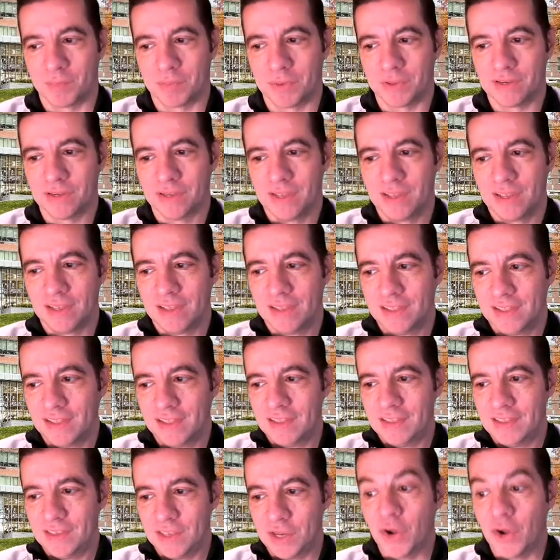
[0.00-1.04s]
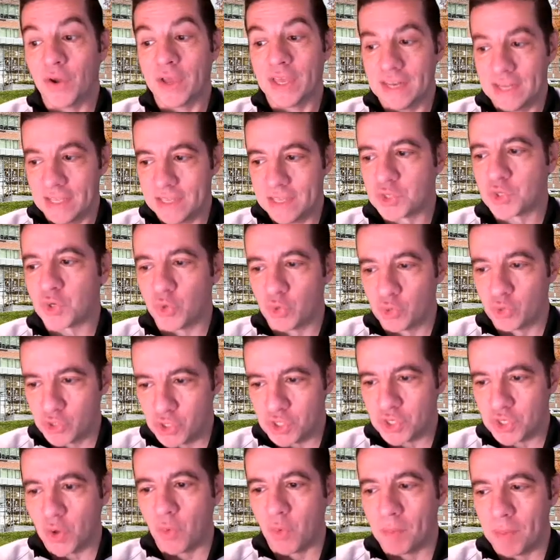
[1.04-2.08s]
But it is cool
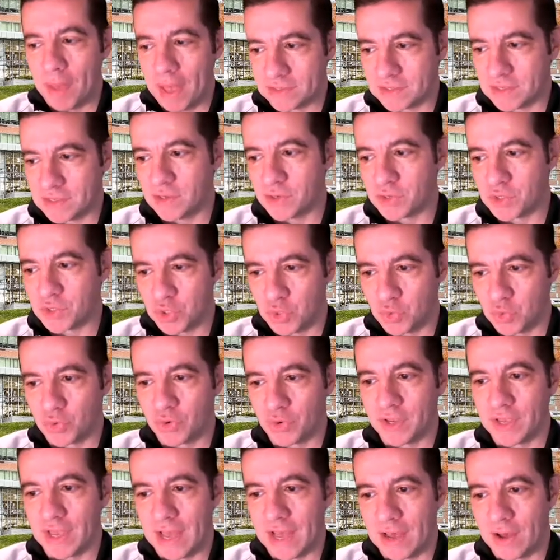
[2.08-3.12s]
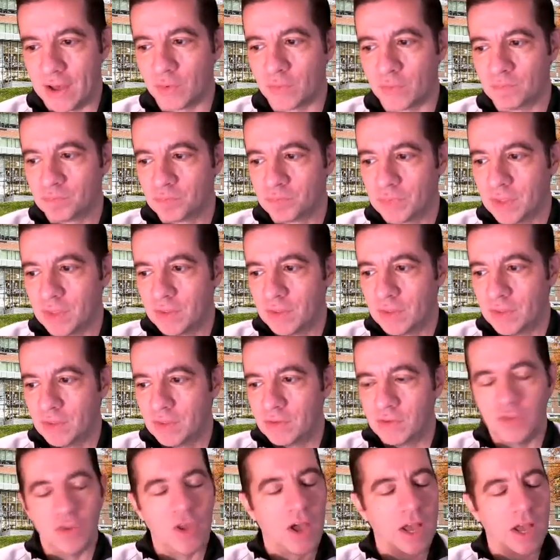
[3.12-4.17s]
just going back to your story, how
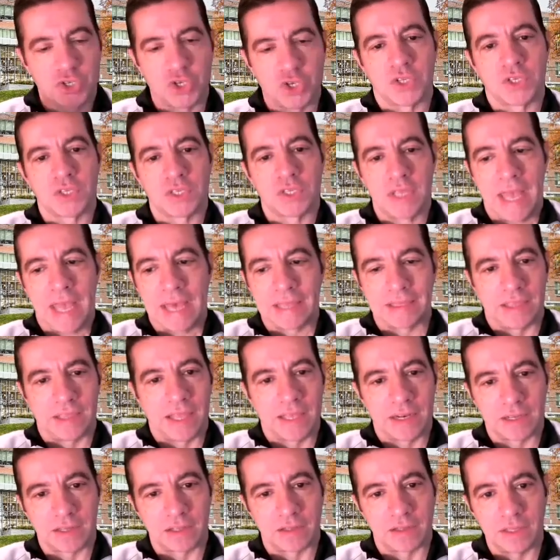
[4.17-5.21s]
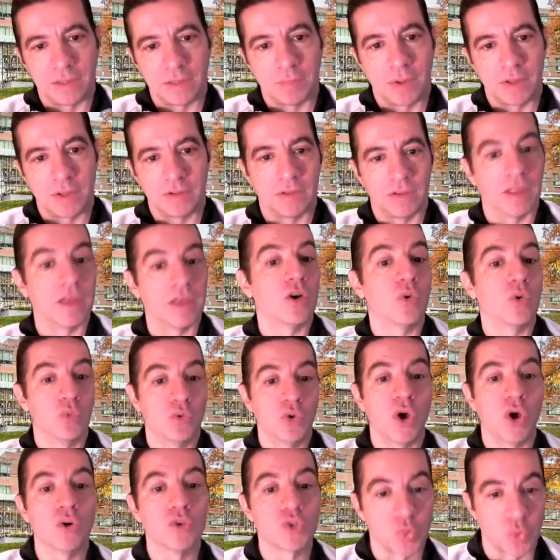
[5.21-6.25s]
not just athletically, but like who
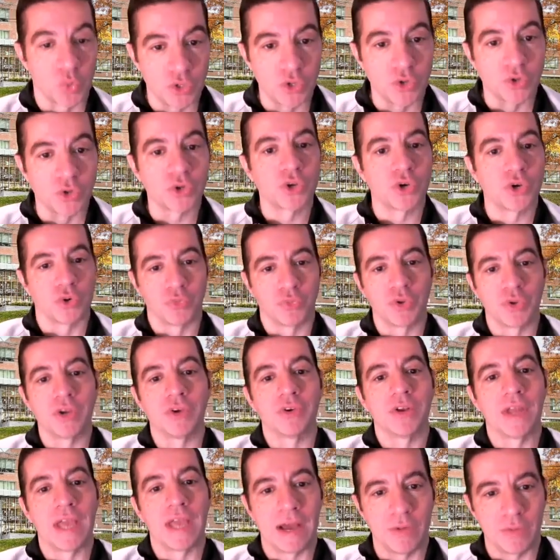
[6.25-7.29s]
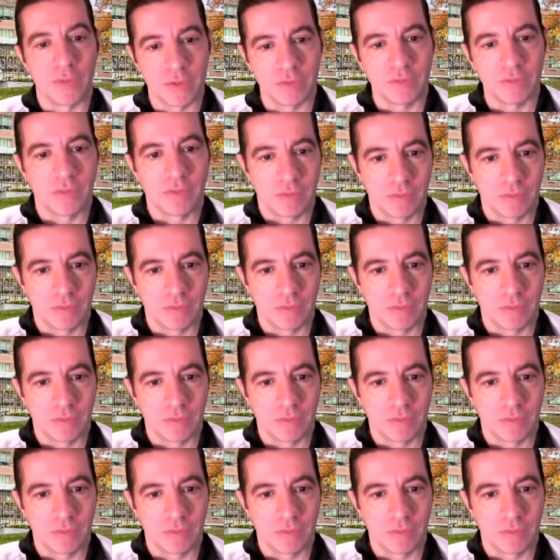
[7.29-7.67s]
knows where your career now